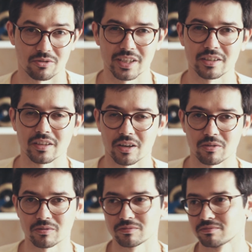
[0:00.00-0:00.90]
right
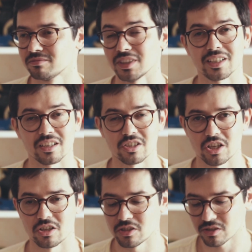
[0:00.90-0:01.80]
now. It can
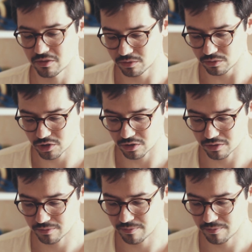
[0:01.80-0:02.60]
change in the future.